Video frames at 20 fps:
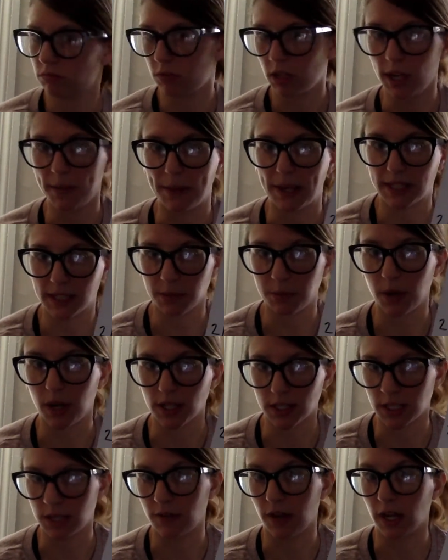it makes it
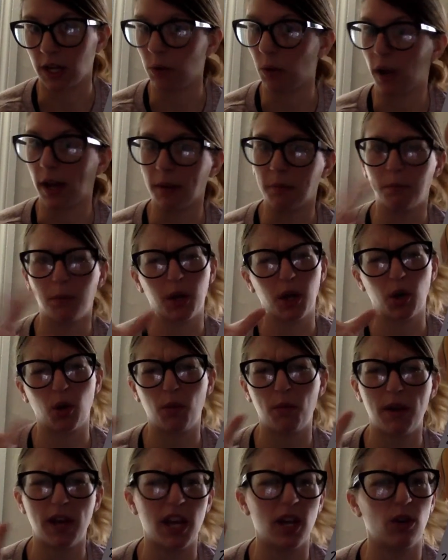positive anyway. But
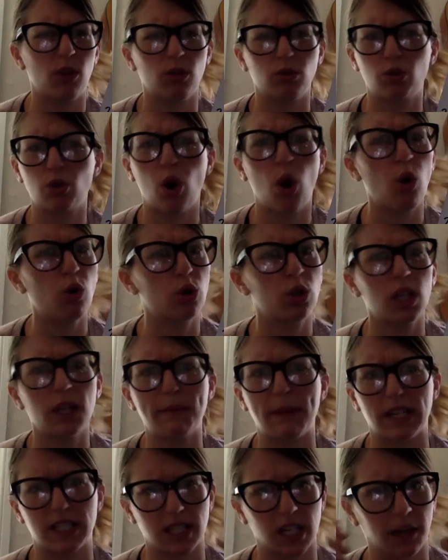it'll totally
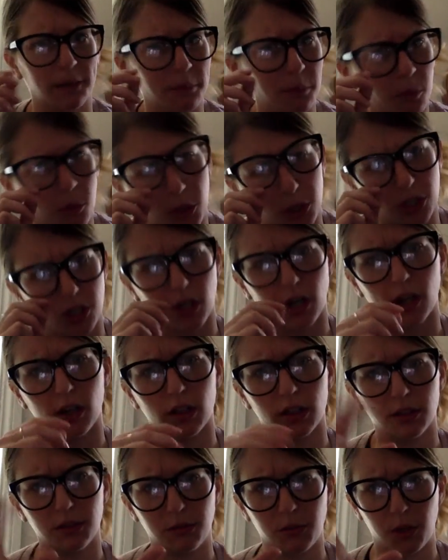mess up with
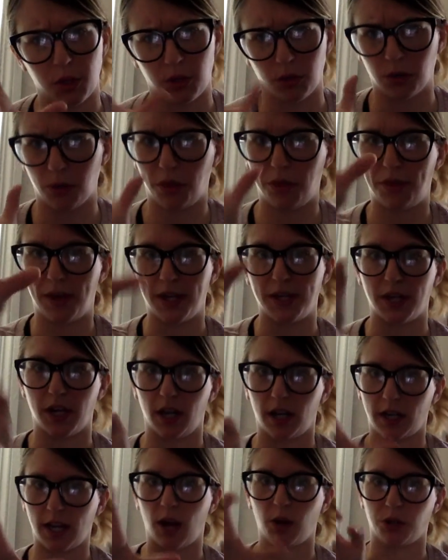your
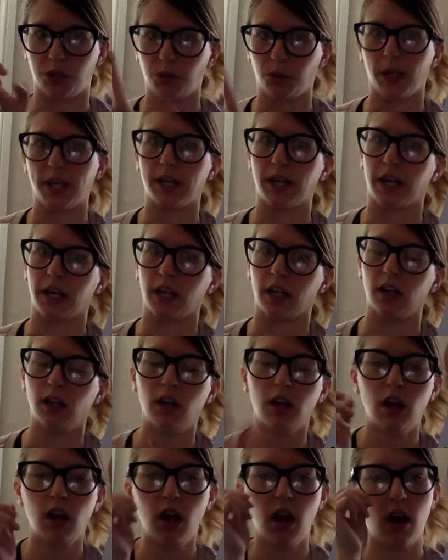theta calculating
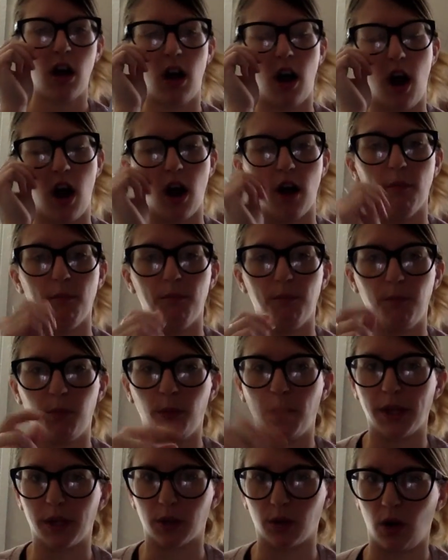
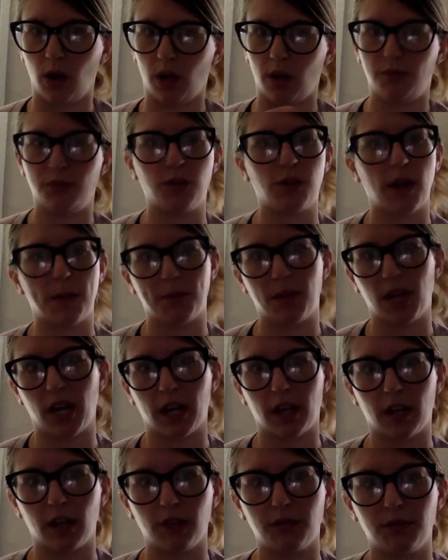later on if you kept the
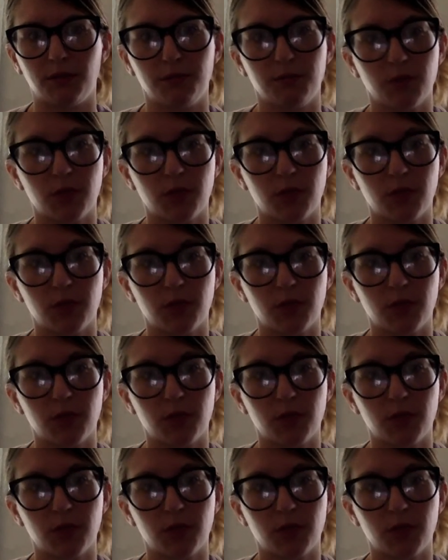negative.